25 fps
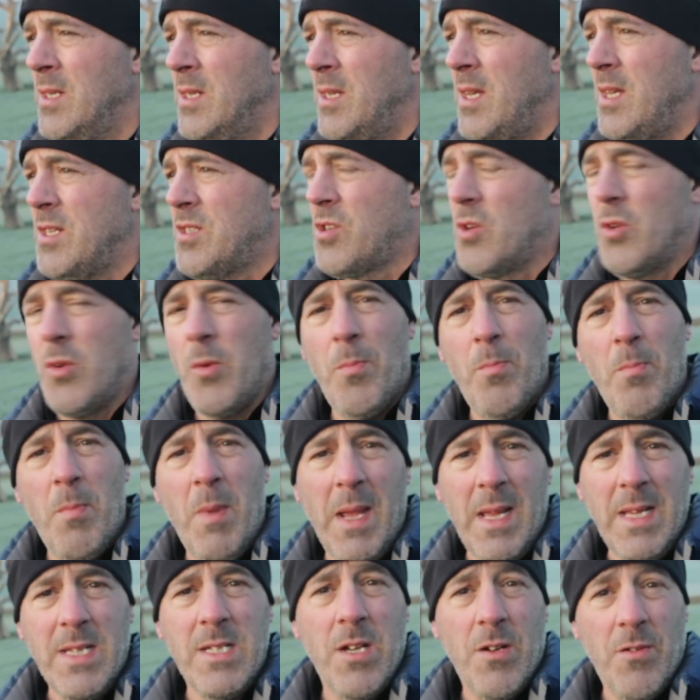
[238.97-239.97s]
It's got a
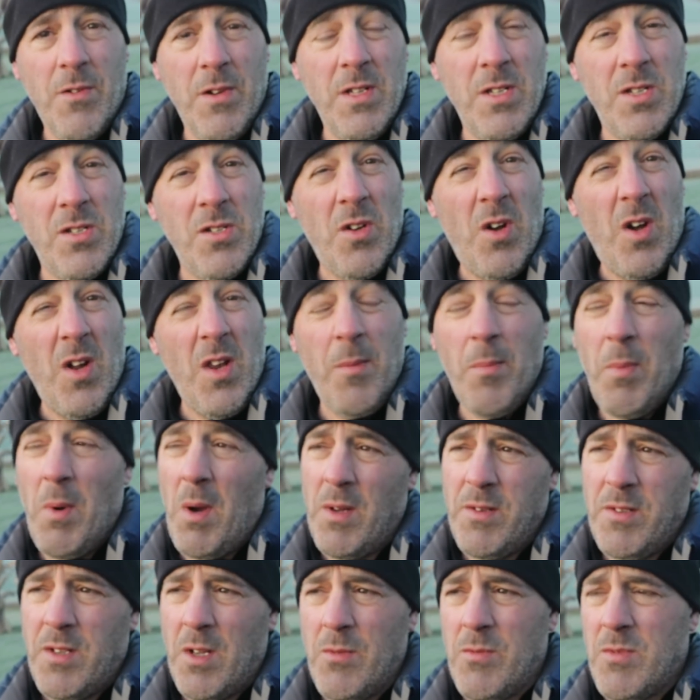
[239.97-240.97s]
meter inside it, but
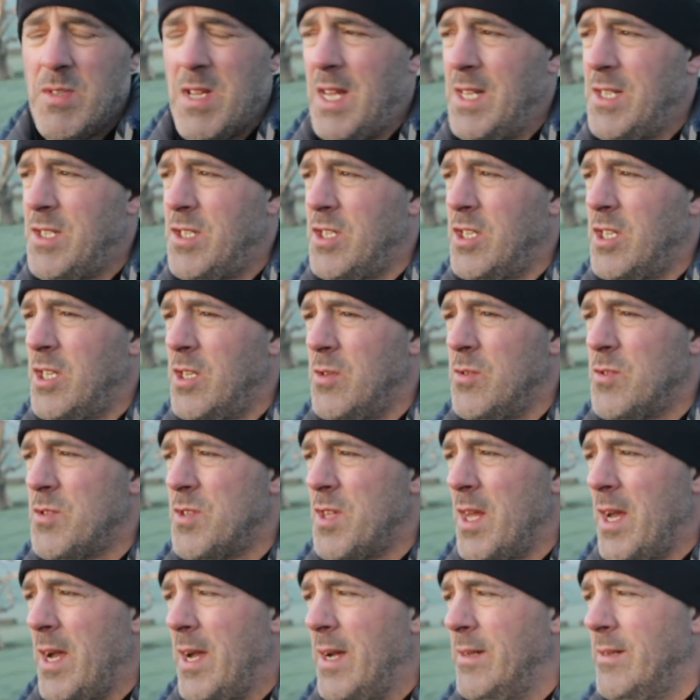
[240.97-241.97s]
I don't tend to use
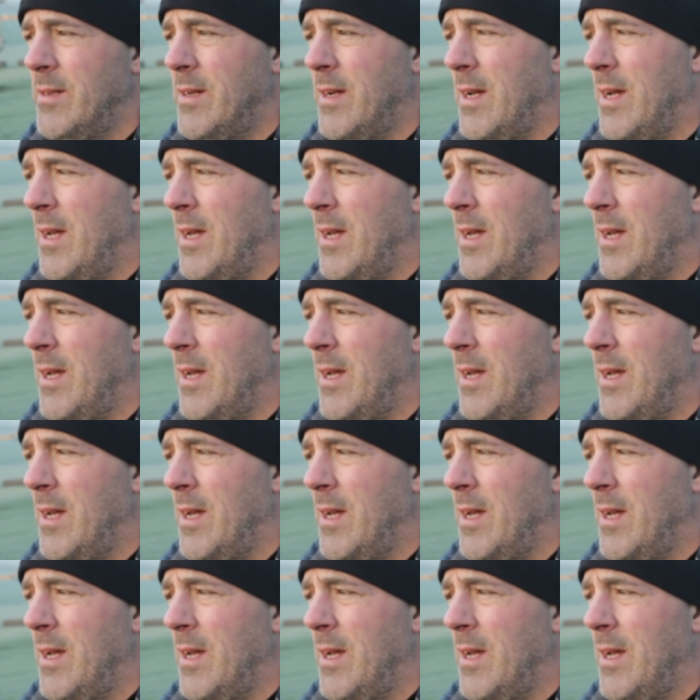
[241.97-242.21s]
that.